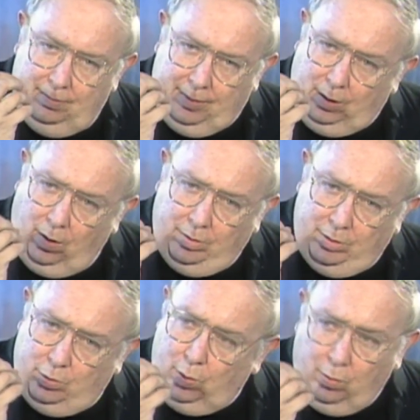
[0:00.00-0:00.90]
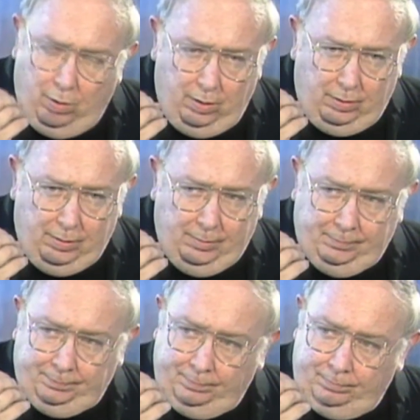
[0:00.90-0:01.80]
belongs to a world
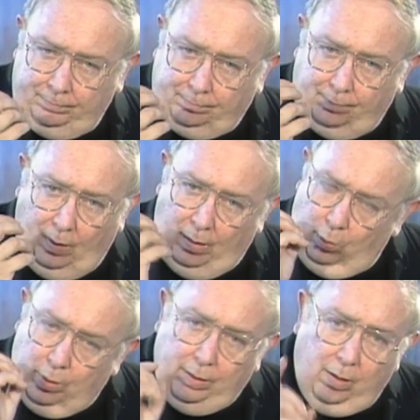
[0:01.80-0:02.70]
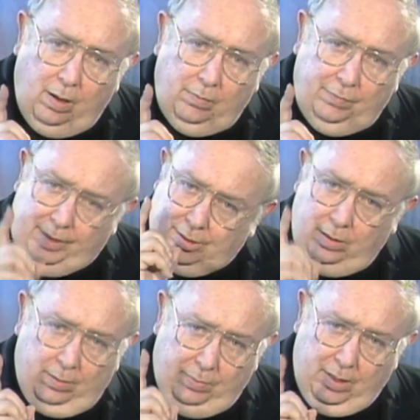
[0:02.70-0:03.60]
where love is
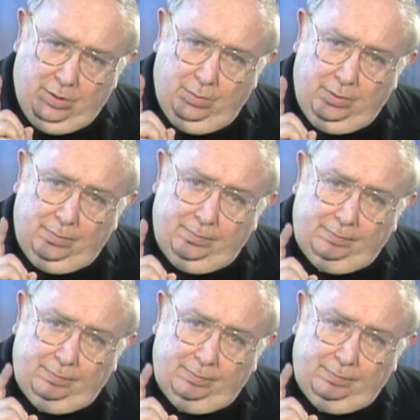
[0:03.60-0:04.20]
not possible,